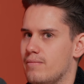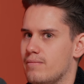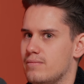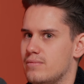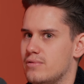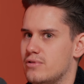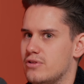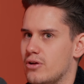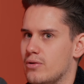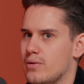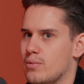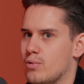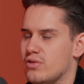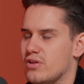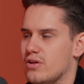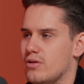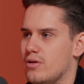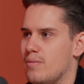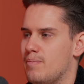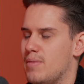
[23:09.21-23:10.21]
So it
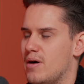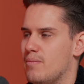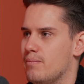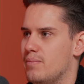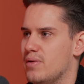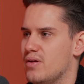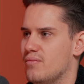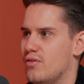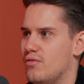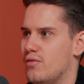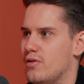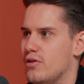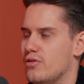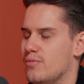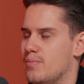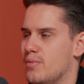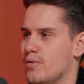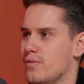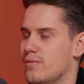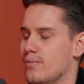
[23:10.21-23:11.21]
was a bump in the
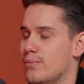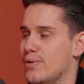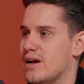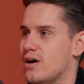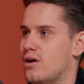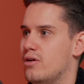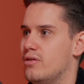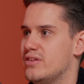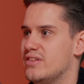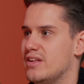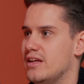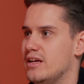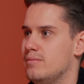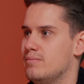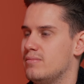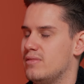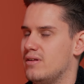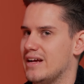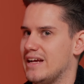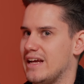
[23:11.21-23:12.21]
road, but we are a
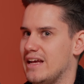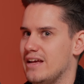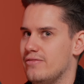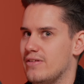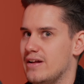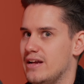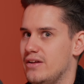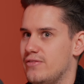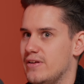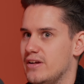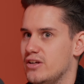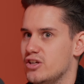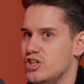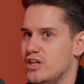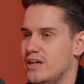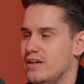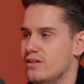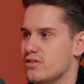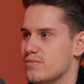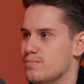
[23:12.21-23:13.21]
team. Like if anything,
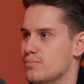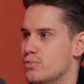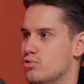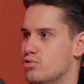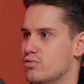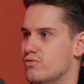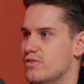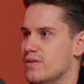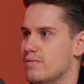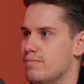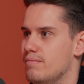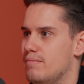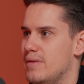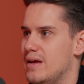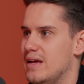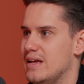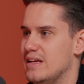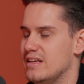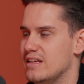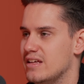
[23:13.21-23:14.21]
she does more than
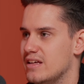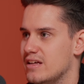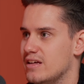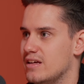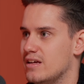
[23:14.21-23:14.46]
me.